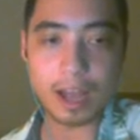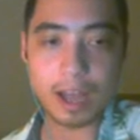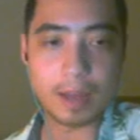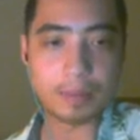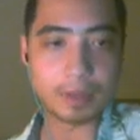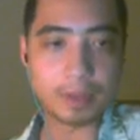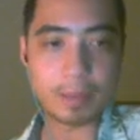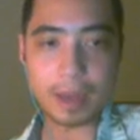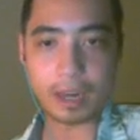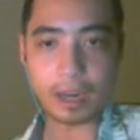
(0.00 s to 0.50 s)

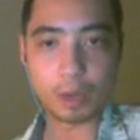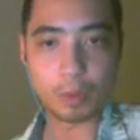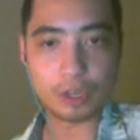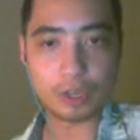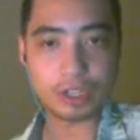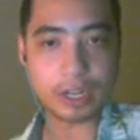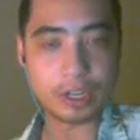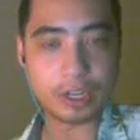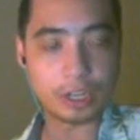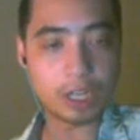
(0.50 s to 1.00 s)
Depending on which
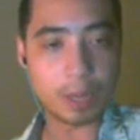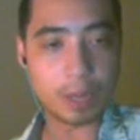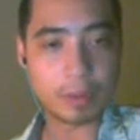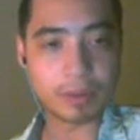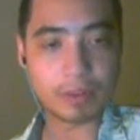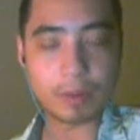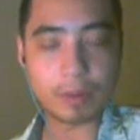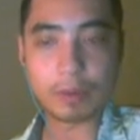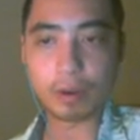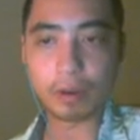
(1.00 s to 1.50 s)
side you're coming
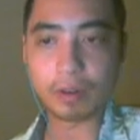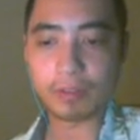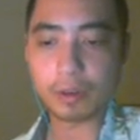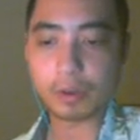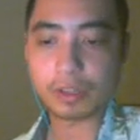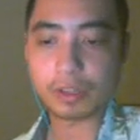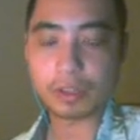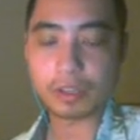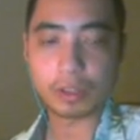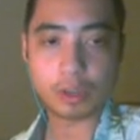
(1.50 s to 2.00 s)
from, you want to
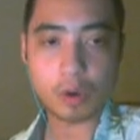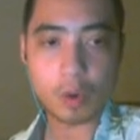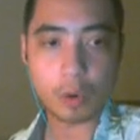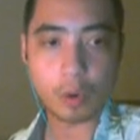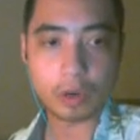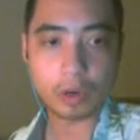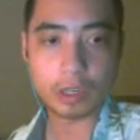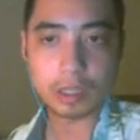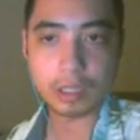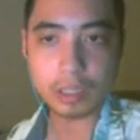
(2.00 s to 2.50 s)
focus on the
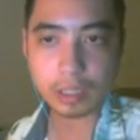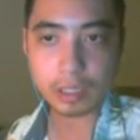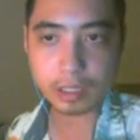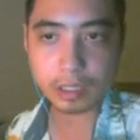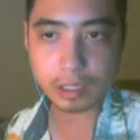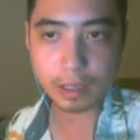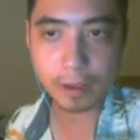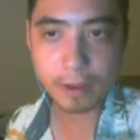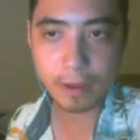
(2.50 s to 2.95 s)
corners